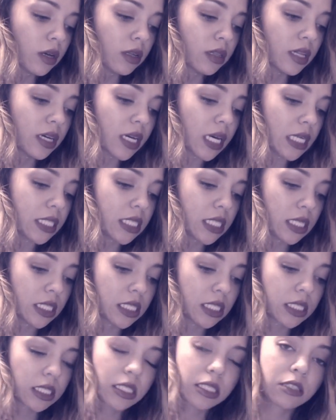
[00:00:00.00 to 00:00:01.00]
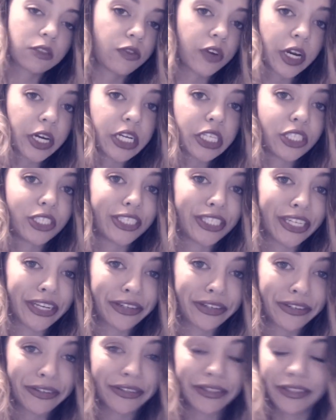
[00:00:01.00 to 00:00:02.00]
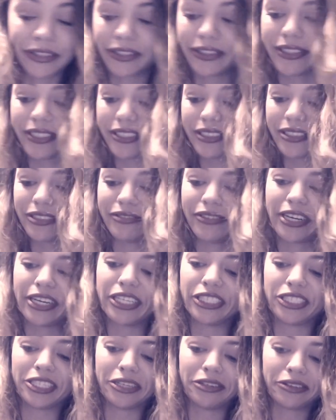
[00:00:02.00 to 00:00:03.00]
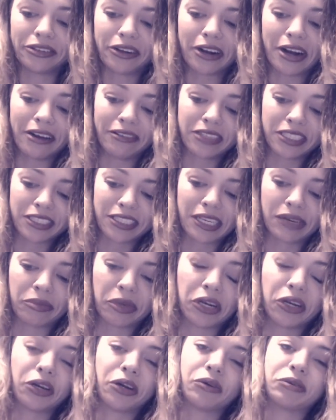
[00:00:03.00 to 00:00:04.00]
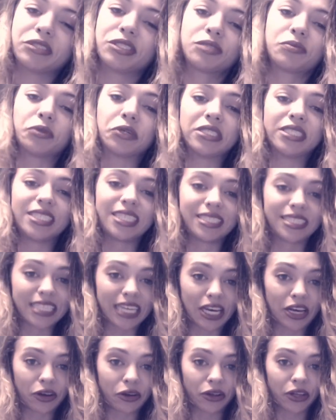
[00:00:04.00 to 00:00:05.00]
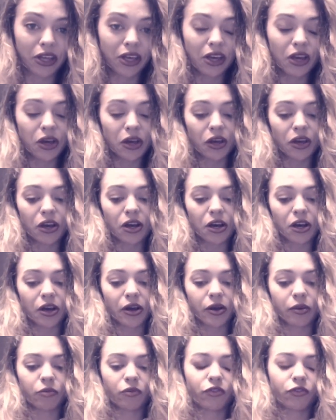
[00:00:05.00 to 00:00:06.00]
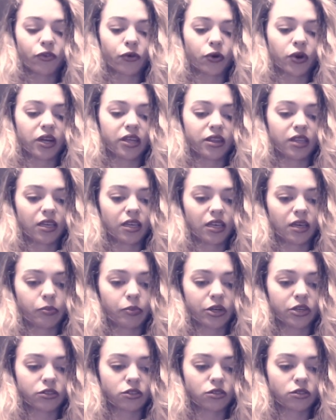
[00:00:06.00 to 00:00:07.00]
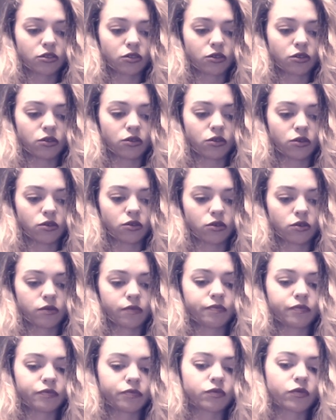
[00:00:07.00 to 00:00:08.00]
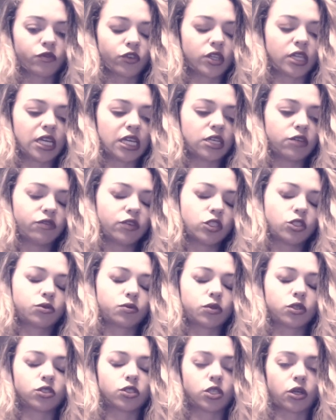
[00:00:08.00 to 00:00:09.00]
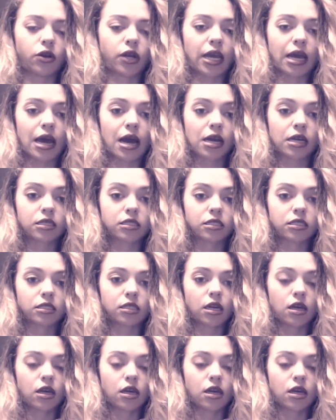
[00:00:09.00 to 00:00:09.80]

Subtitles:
Like I said, this is very general. Obviously, I'm going to go into more detail for the individual zodiacs.